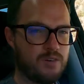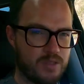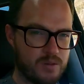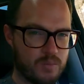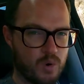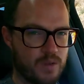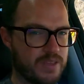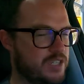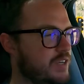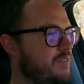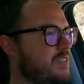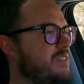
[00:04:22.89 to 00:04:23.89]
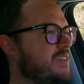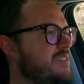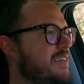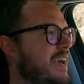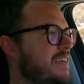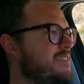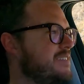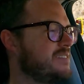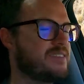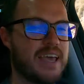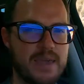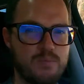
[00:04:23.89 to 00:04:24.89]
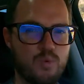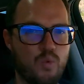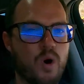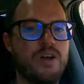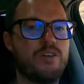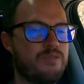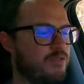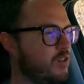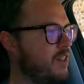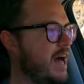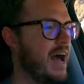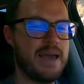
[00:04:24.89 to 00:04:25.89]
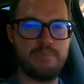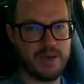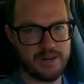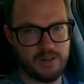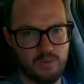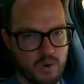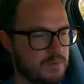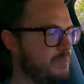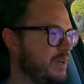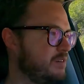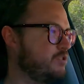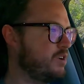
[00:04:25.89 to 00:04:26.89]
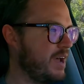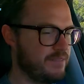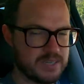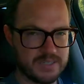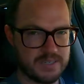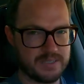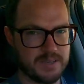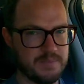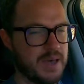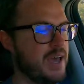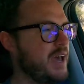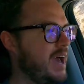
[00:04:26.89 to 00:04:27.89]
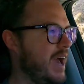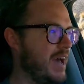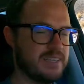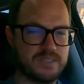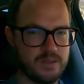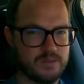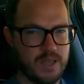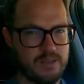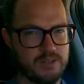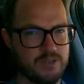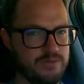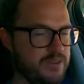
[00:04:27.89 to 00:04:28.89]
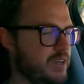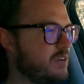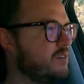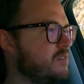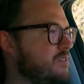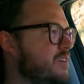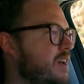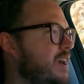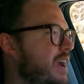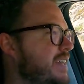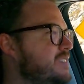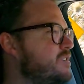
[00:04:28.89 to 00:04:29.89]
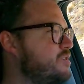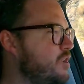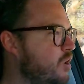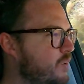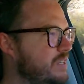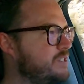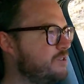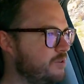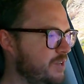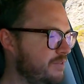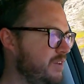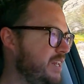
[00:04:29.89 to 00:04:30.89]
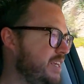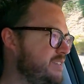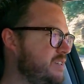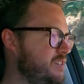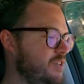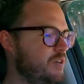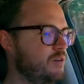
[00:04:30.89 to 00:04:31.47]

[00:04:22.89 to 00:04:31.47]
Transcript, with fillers: Furthermore, the GV60 has the same wonderful i-pedal, one-pedal driving system as those other two vehicles. It's so intuitive and easy to